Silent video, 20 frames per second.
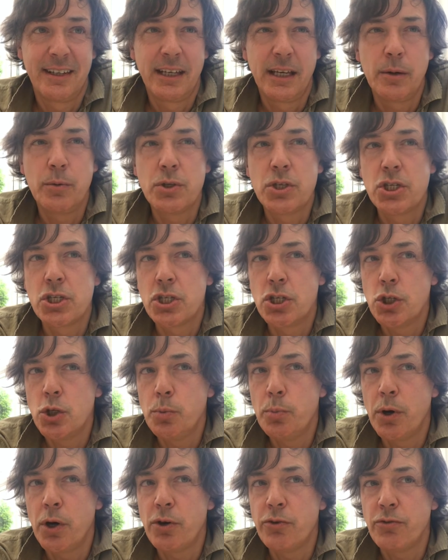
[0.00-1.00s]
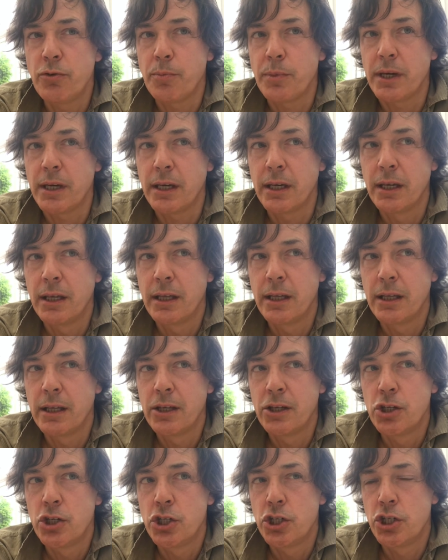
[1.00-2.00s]
He would stoop over me,
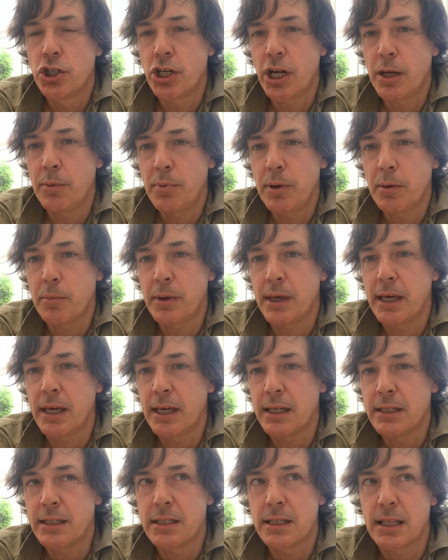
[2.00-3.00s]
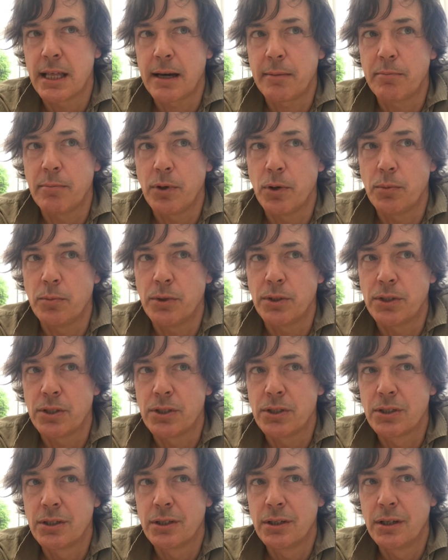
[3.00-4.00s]
shaping me into that
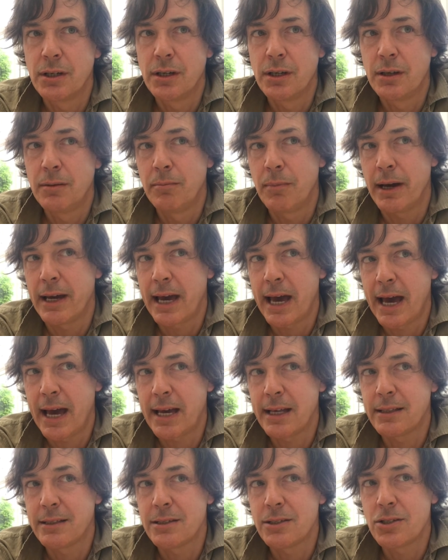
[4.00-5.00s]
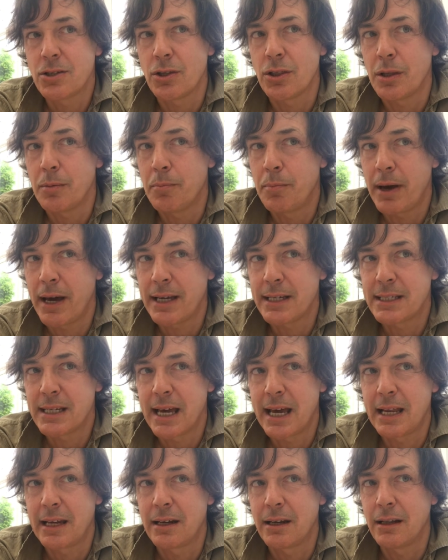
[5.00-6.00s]
moment, my hands on the bat
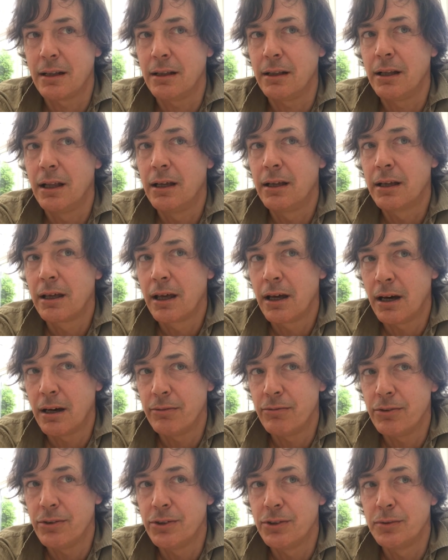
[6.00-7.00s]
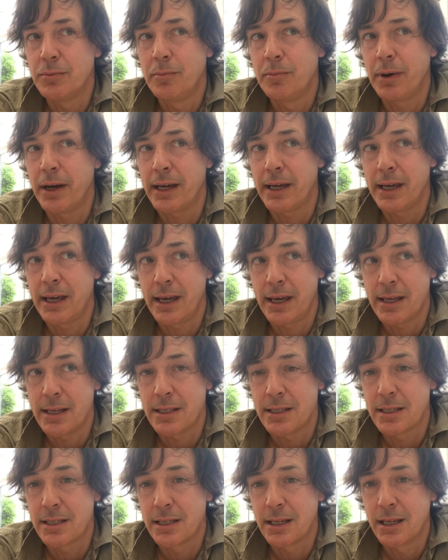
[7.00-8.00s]
handle covered by
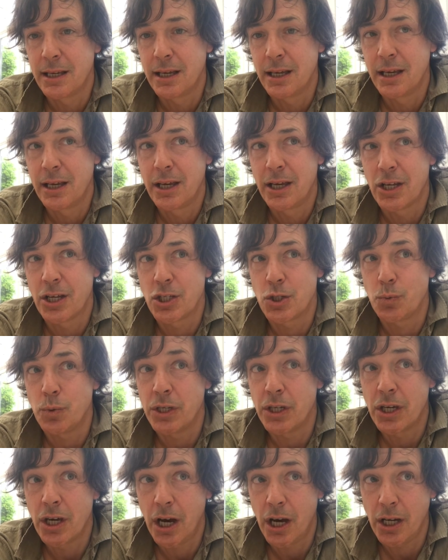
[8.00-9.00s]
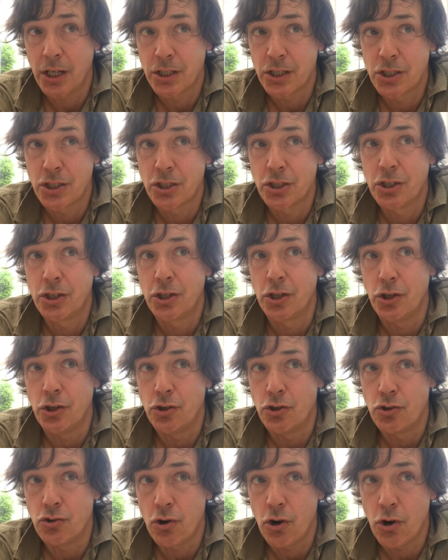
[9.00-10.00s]
his, as we cut and
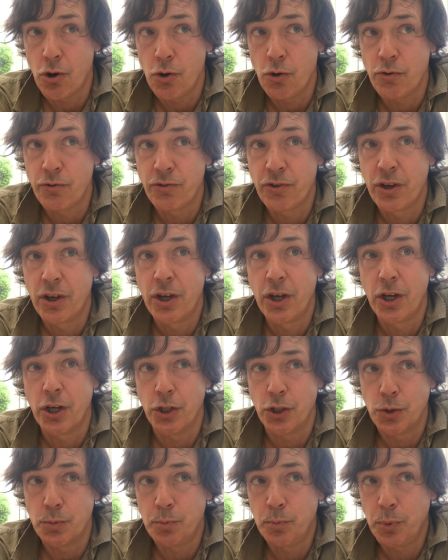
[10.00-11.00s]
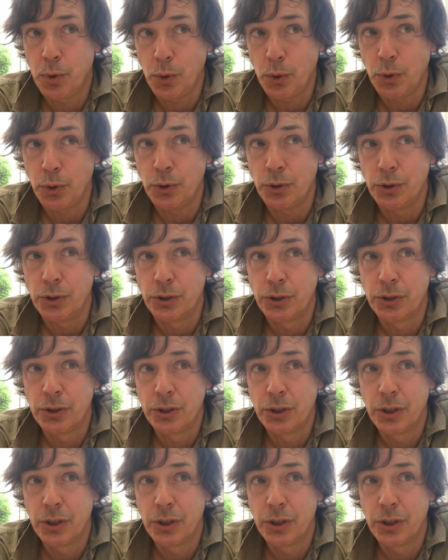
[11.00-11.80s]
drove and pulled,